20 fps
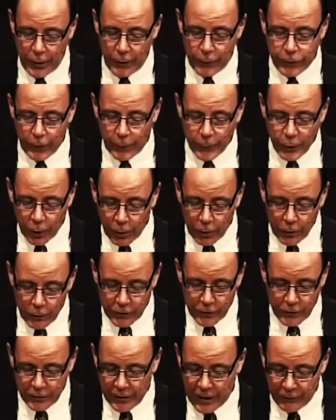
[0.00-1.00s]
from your
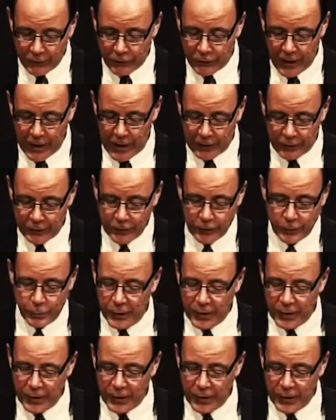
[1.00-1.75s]
own steadfastness,